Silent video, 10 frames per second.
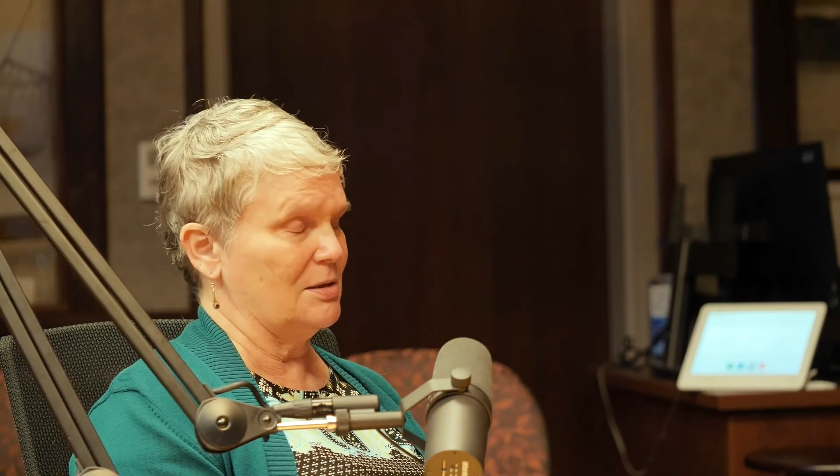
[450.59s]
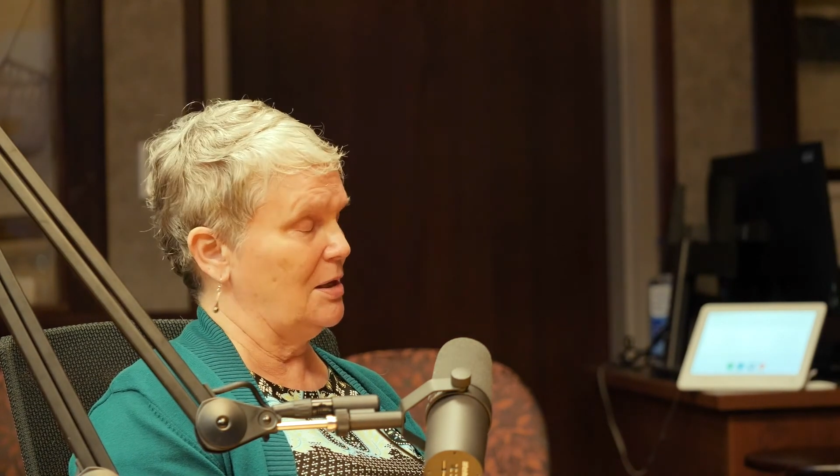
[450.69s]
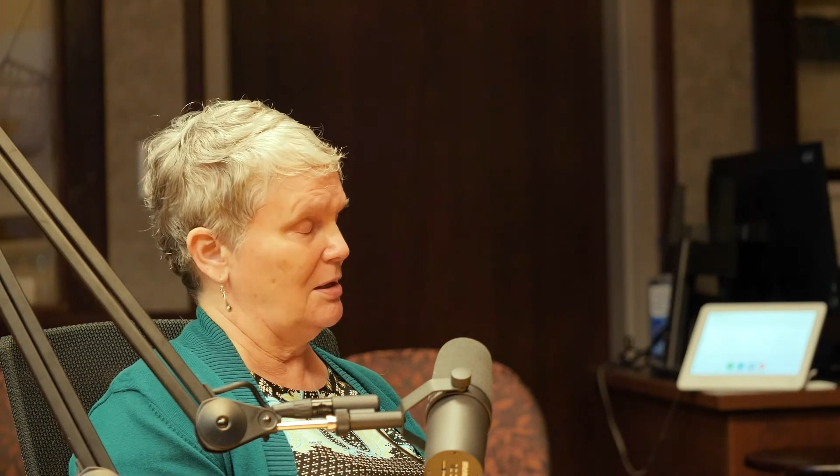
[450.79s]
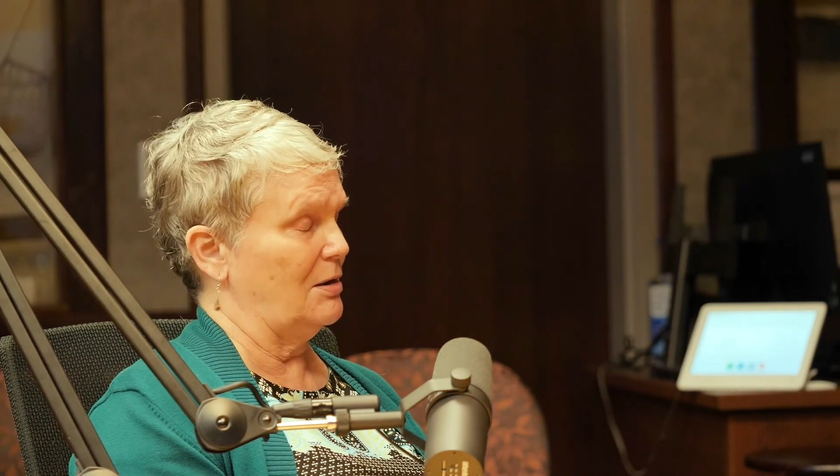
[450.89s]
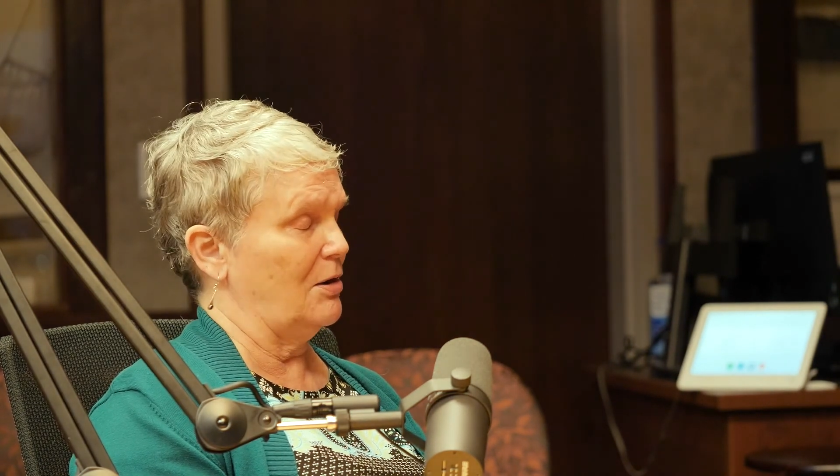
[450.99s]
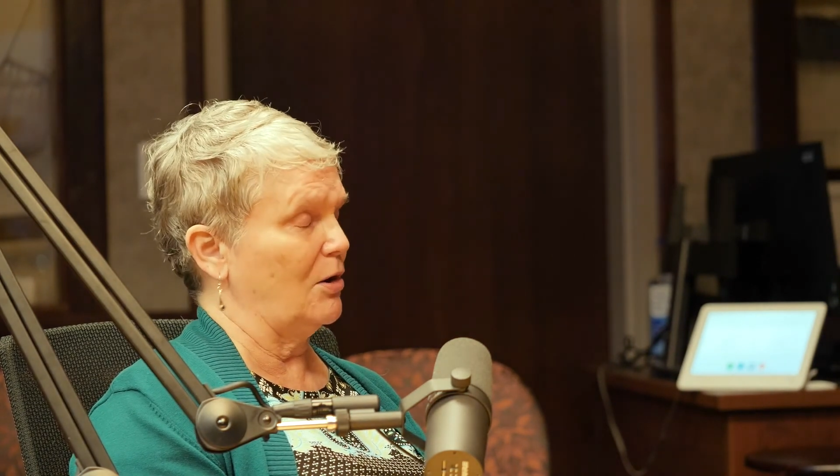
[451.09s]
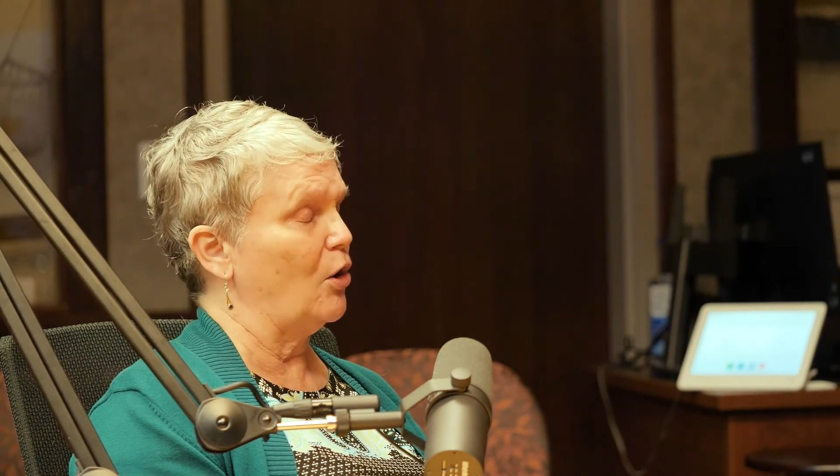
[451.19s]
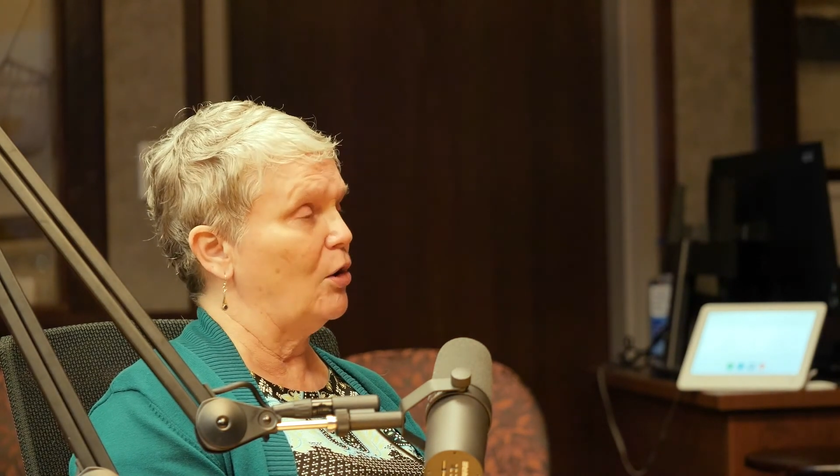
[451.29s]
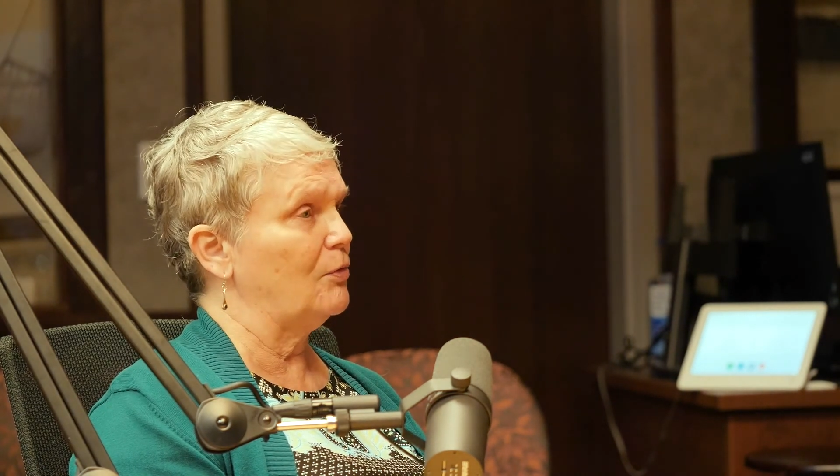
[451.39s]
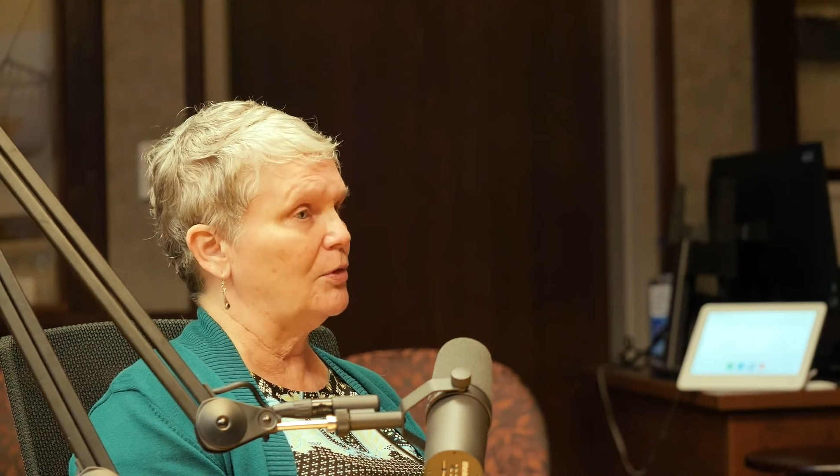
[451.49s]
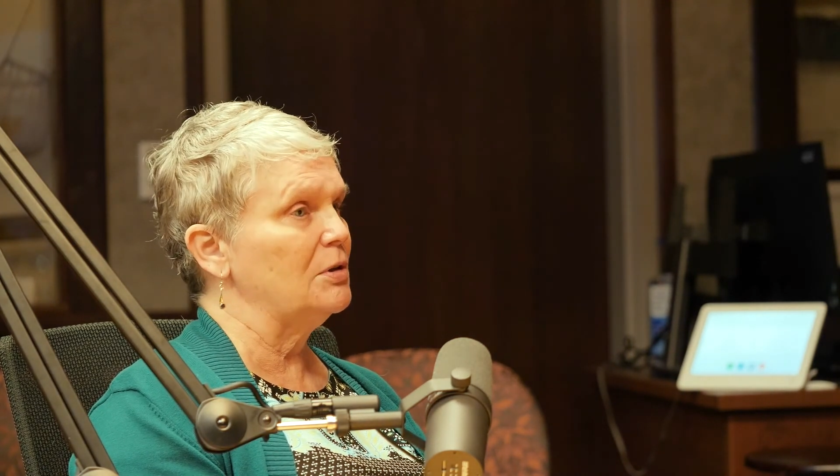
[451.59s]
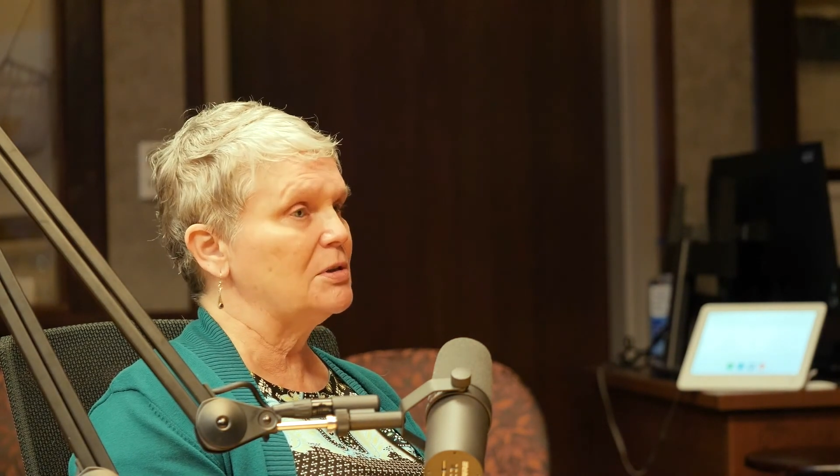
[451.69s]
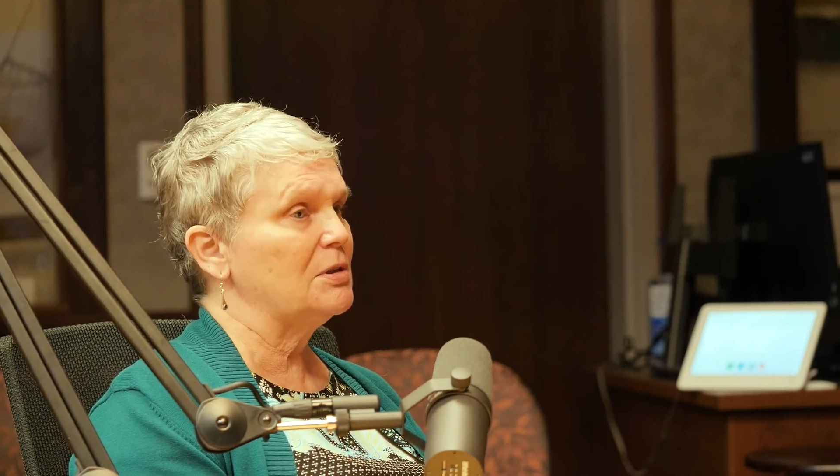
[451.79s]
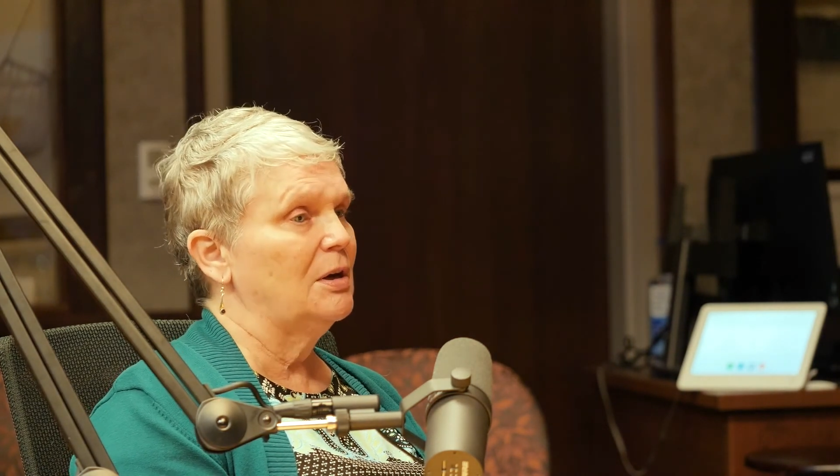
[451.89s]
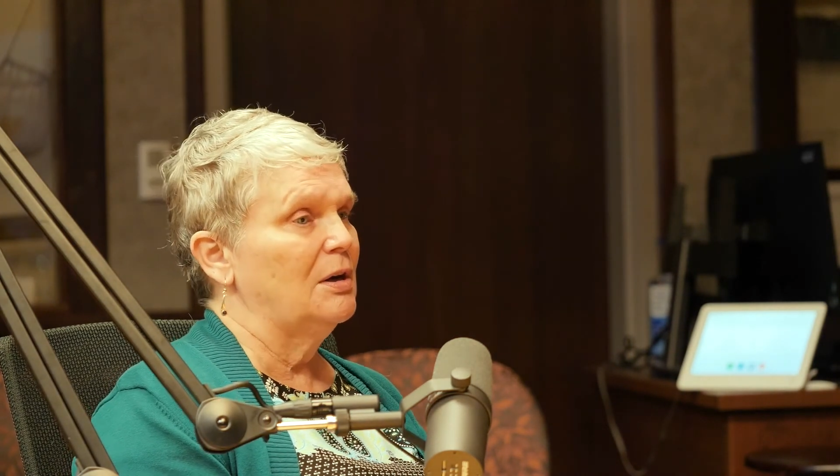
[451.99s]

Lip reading: that are golfers,